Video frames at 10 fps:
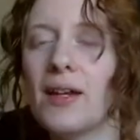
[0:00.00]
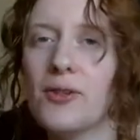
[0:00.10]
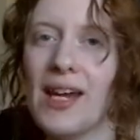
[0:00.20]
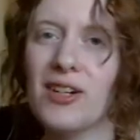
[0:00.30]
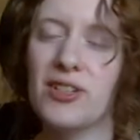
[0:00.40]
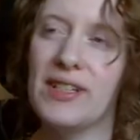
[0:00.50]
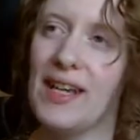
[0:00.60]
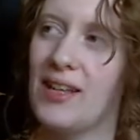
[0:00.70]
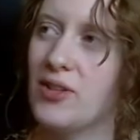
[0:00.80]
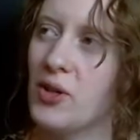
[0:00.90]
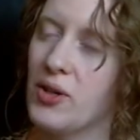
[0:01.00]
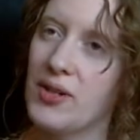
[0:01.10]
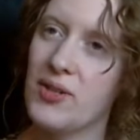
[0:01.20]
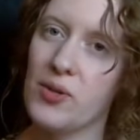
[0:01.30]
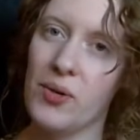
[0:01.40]
Henry actually tells her
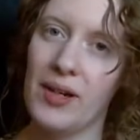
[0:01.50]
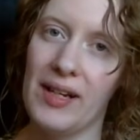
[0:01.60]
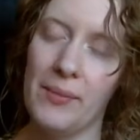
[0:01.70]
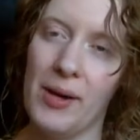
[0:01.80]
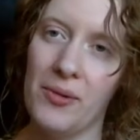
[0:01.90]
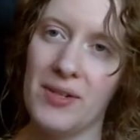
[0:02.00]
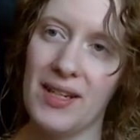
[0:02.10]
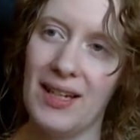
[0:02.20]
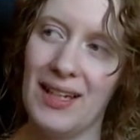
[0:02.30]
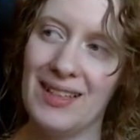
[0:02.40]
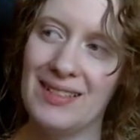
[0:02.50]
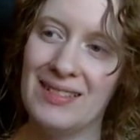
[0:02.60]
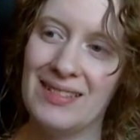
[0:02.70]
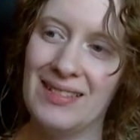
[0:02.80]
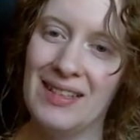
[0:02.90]
a story about,
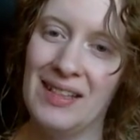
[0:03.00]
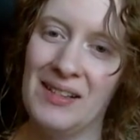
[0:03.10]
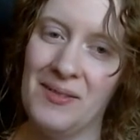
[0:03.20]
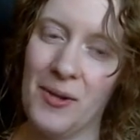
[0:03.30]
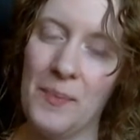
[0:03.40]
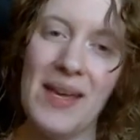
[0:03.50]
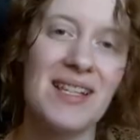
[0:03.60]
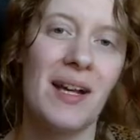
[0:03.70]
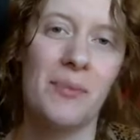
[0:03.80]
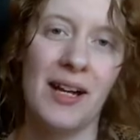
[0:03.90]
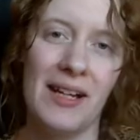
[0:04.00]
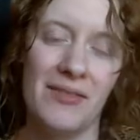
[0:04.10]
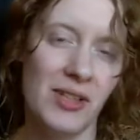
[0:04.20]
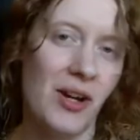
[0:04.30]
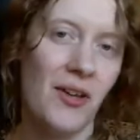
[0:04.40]
or makes up kind of
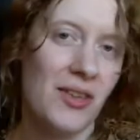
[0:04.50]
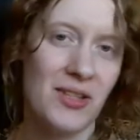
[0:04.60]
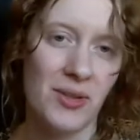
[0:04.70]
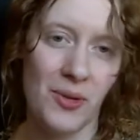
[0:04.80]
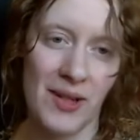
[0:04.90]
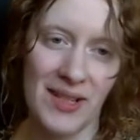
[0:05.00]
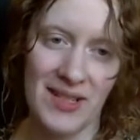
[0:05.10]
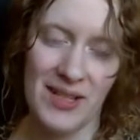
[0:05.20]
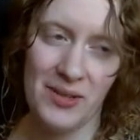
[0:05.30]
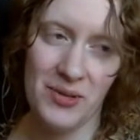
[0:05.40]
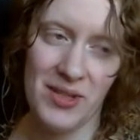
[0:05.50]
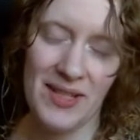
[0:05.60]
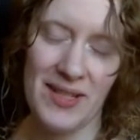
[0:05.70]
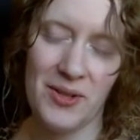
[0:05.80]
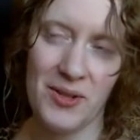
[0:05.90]
a Gothic story because he knows
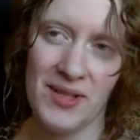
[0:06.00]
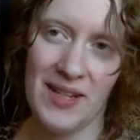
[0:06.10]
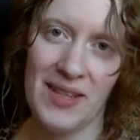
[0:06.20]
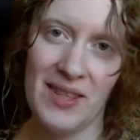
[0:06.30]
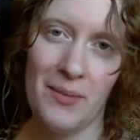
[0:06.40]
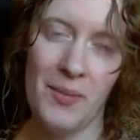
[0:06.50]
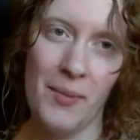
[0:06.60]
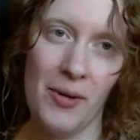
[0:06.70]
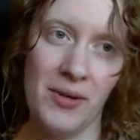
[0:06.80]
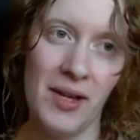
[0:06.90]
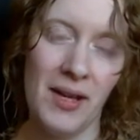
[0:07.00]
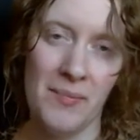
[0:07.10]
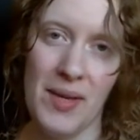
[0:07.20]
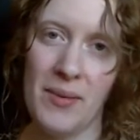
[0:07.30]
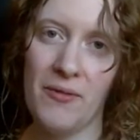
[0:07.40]
she's interested in them, about
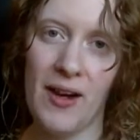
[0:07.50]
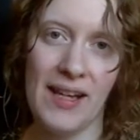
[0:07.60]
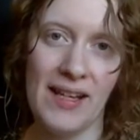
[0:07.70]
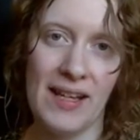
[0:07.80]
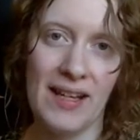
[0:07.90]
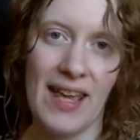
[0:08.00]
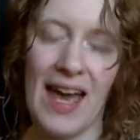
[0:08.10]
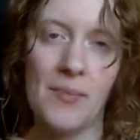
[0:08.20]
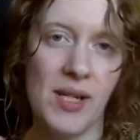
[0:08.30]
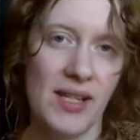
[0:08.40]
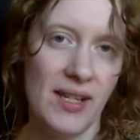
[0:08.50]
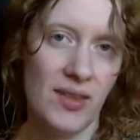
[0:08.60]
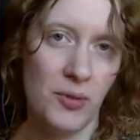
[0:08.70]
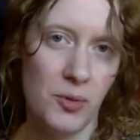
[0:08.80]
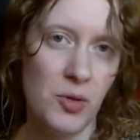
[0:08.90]
maybe finding a cabinet in
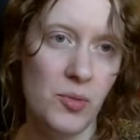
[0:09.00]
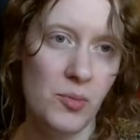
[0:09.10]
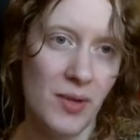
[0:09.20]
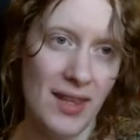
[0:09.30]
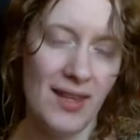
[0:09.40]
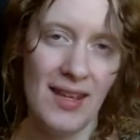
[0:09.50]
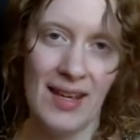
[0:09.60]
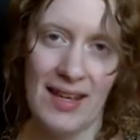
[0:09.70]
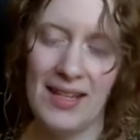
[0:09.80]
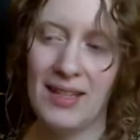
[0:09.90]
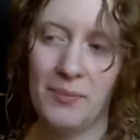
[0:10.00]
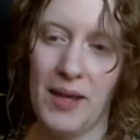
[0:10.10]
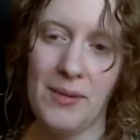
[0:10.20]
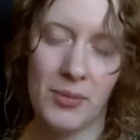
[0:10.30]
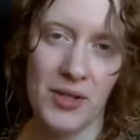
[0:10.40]
the room with hidden
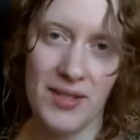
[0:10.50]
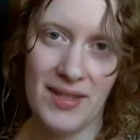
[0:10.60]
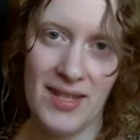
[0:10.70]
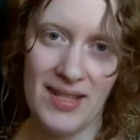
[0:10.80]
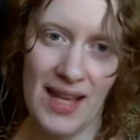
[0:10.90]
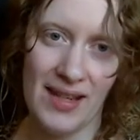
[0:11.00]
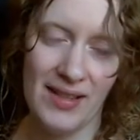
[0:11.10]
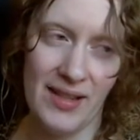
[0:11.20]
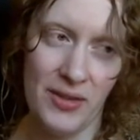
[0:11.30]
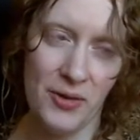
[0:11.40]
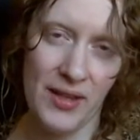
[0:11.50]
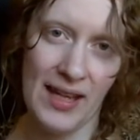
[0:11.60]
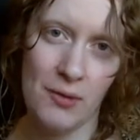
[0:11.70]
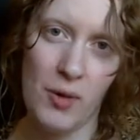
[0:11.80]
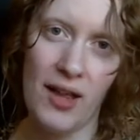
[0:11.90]
papers and this, that, and another
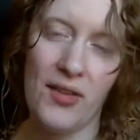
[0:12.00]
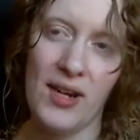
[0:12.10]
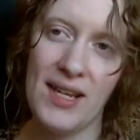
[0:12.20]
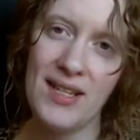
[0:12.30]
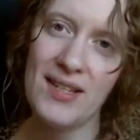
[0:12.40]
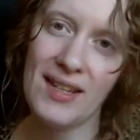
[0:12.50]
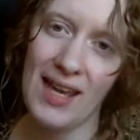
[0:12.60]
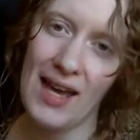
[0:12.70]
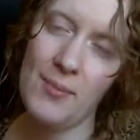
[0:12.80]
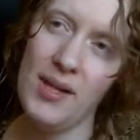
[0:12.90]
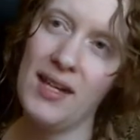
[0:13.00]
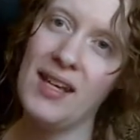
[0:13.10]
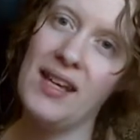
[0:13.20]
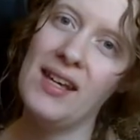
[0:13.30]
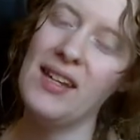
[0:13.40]
thing. And while there is a cabinet
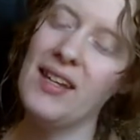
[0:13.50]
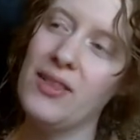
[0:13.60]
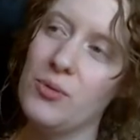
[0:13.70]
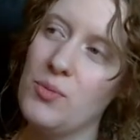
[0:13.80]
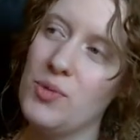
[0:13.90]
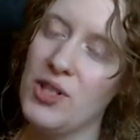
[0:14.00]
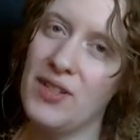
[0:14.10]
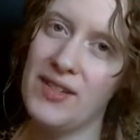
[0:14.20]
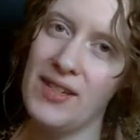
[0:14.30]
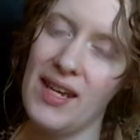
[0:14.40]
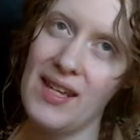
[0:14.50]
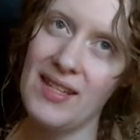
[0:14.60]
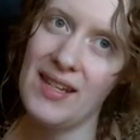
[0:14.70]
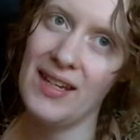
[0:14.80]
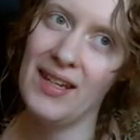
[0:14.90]
in the room she
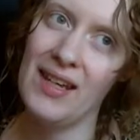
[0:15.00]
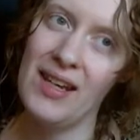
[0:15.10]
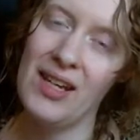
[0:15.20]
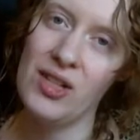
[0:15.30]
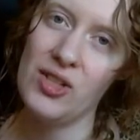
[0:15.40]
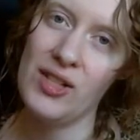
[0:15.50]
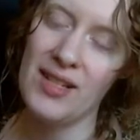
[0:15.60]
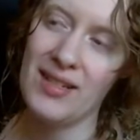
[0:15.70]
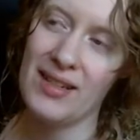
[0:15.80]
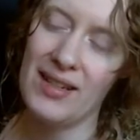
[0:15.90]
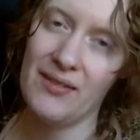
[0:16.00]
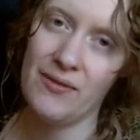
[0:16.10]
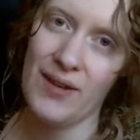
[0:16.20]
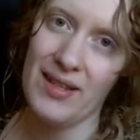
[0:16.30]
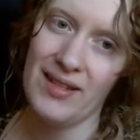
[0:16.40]
stays in, she doesn't get
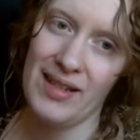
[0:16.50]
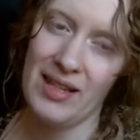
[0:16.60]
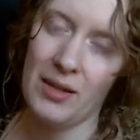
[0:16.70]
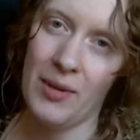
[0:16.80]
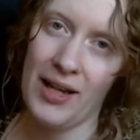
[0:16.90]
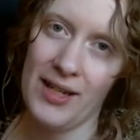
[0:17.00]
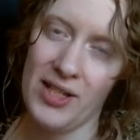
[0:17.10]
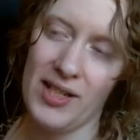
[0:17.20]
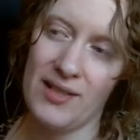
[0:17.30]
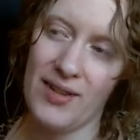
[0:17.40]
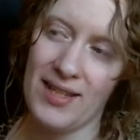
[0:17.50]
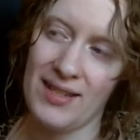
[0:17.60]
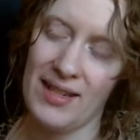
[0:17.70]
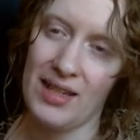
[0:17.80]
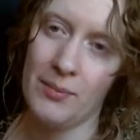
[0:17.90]
fascinated by it. She gets
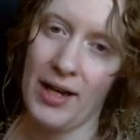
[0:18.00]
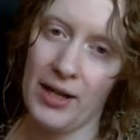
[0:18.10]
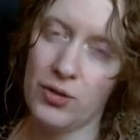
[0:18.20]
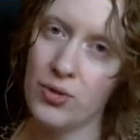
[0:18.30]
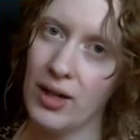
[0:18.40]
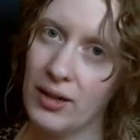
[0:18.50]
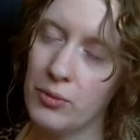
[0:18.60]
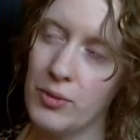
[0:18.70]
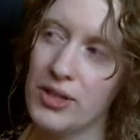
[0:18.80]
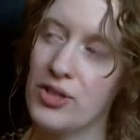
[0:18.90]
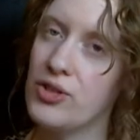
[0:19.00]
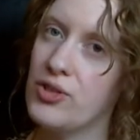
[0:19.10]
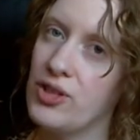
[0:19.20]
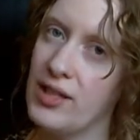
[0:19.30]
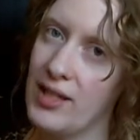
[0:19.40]
fascinated by a trunk, which
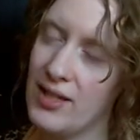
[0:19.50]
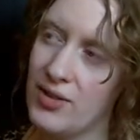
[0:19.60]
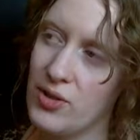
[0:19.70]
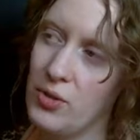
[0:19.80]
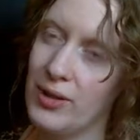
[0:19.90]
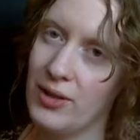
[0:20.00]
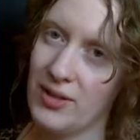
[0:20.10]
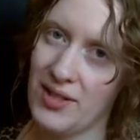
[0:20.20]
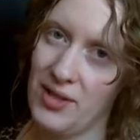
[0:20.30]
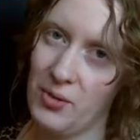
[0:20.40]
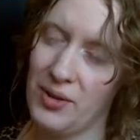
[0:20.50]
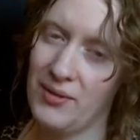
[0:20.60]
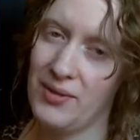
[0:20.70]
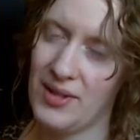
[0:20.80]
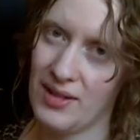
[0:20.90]
she does do and looks into
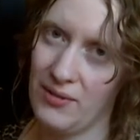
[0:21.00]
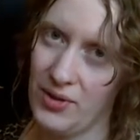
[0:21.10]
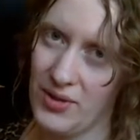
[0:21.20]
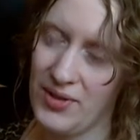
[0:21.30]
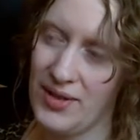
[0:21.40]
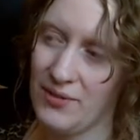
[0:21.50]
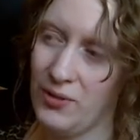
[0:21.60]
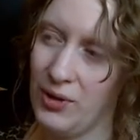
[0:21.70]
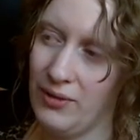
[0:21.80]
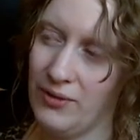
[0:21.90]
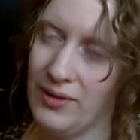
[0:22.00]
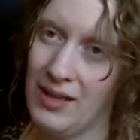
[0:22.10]
and discovers is full